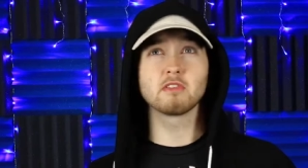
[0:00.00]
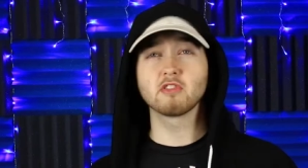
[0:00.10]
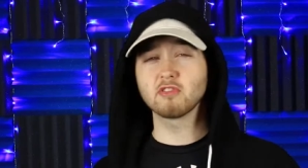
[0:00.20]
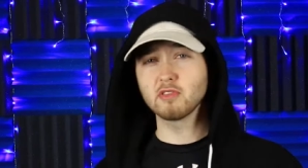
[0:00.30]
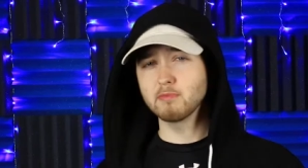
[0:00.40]

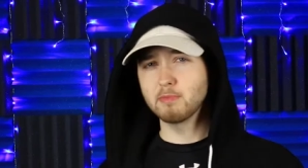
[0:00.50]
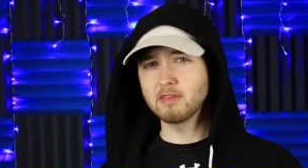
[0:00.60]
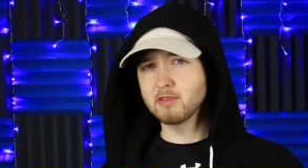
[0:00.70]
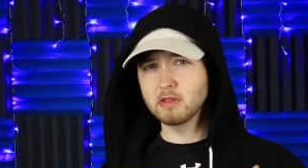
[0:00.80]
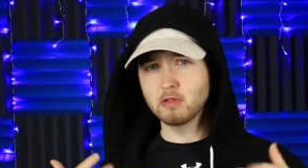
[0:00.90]
Just
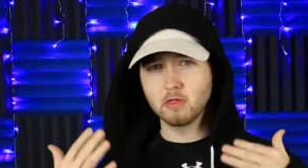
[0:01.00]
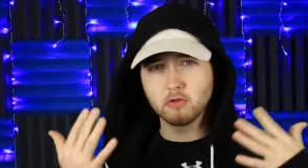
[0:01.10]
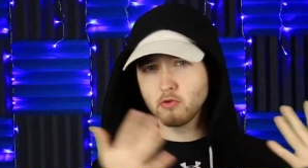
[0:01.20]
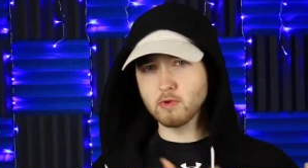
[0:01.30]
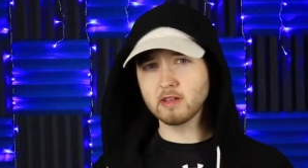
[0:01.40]
basically the
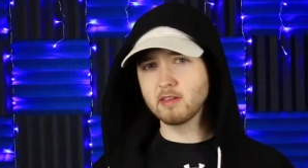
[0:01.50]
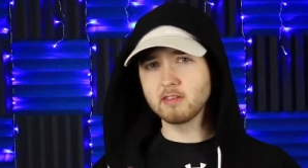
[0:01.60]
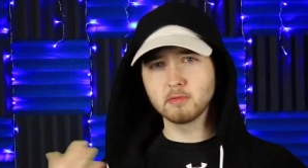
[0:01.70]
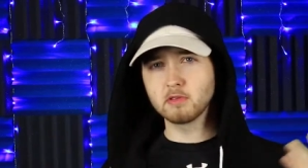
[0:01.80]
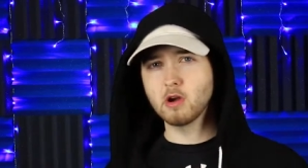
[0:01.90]
directing,
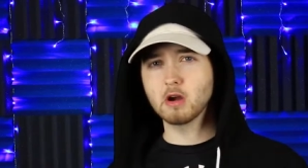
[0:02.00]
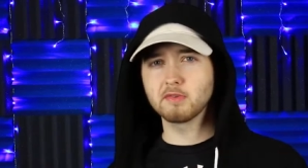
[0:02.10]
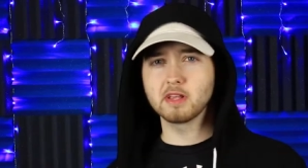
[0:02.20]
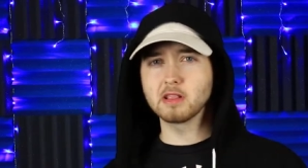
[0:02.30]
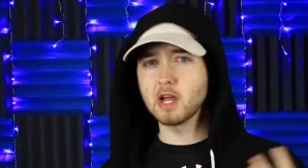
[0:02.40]

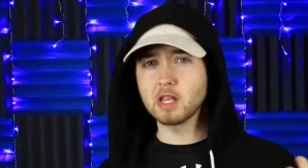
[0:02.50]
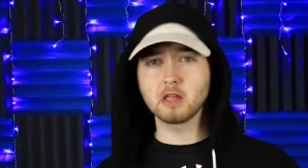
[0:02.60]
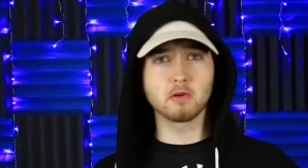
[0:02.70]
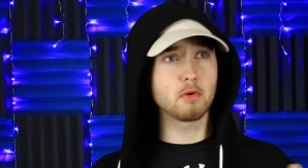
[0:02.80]
cinematography, the lighting,